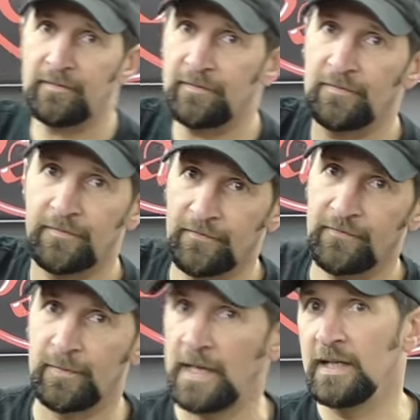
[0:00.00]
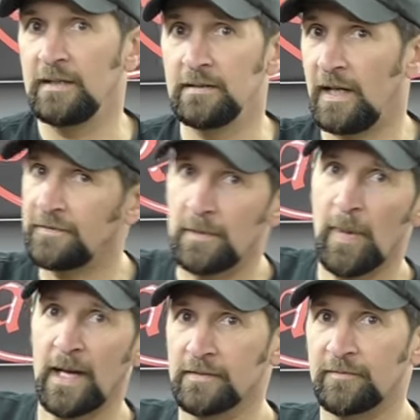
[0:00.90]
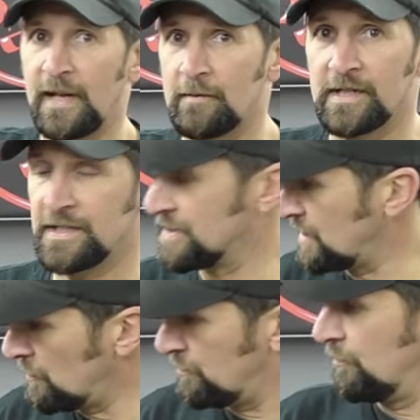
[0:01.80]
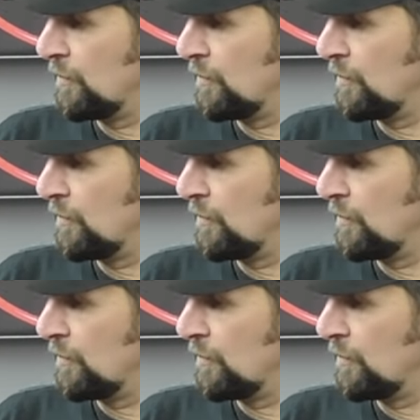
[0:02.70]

they've been left in paint for that reason so